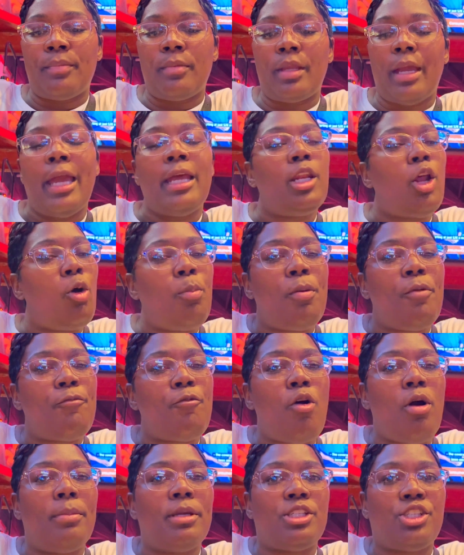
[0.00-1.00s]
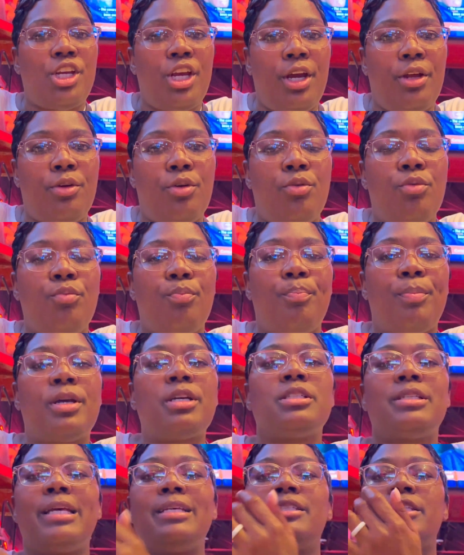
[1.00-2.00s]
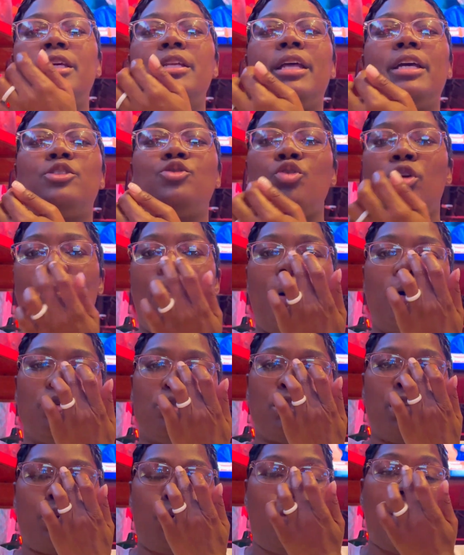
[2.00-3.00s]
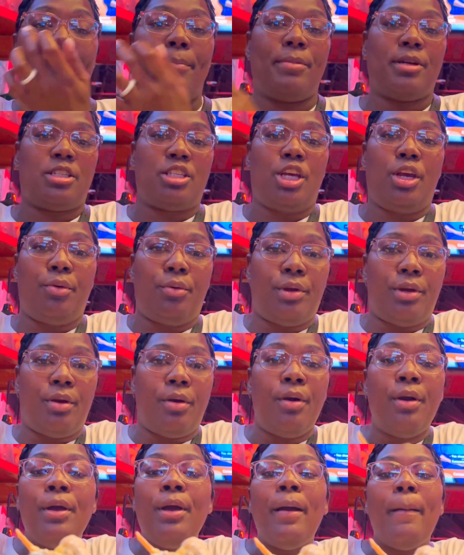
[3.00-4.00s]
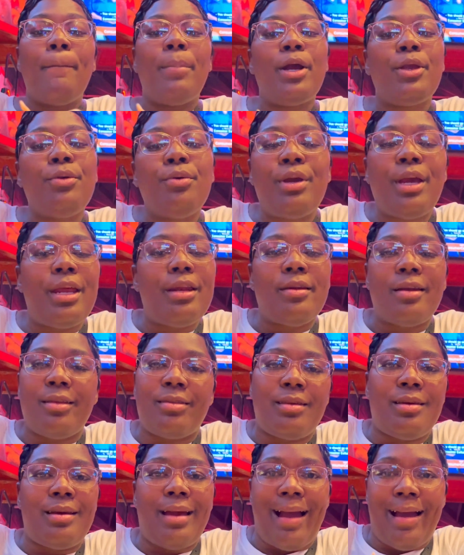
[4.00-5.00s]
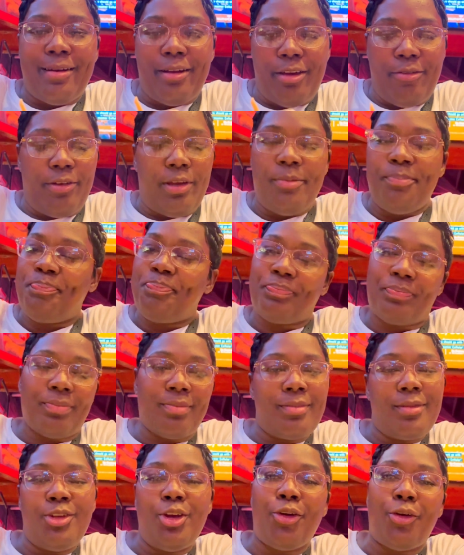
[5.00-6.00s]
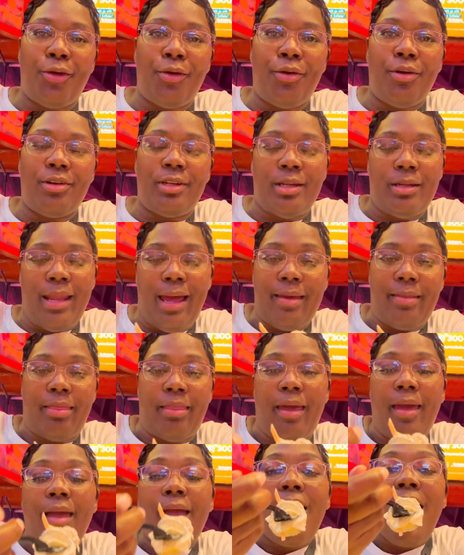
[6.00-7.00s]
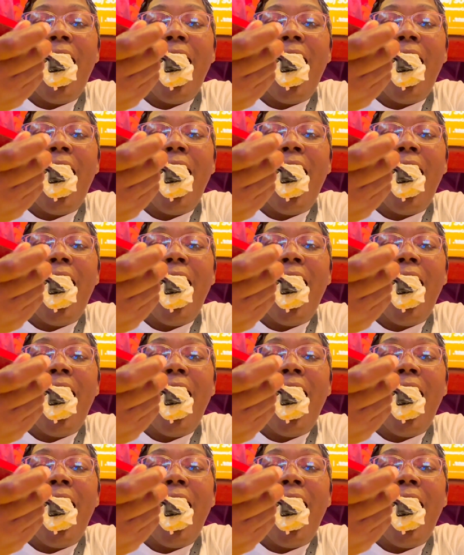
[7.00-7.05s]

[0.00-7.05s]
a low performing channel, because they see that you are posting great material, but you get nothing out of it. Your girl didn't like that.